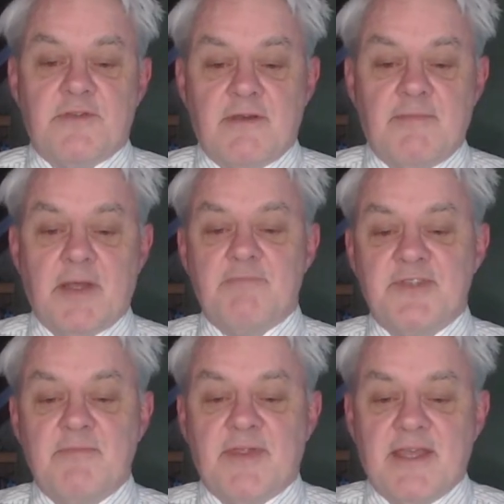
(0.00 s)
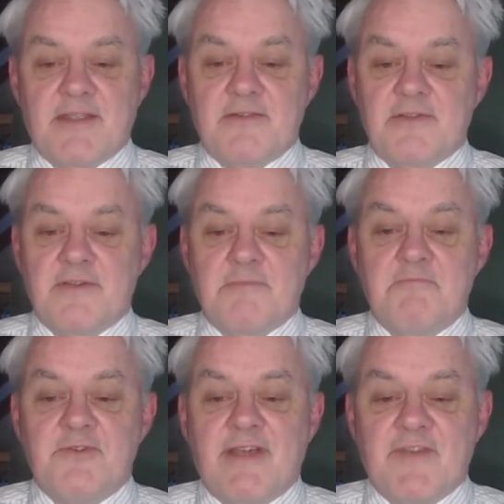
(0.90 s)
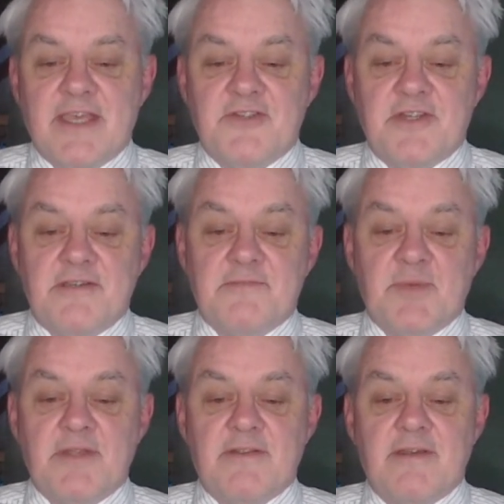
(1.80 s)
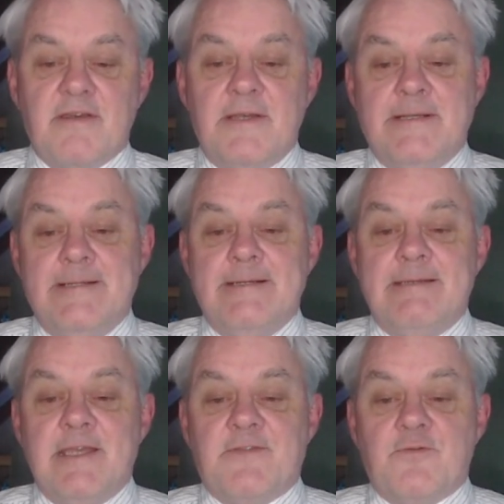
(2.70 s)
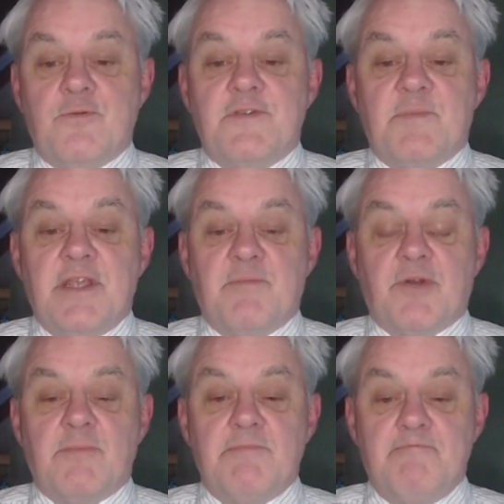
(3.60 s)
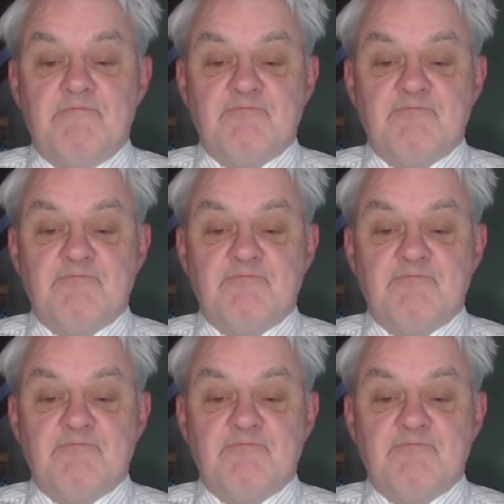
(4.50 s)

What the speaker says: So I'm sympathetic to the traffic engineers, but it's always been a problem.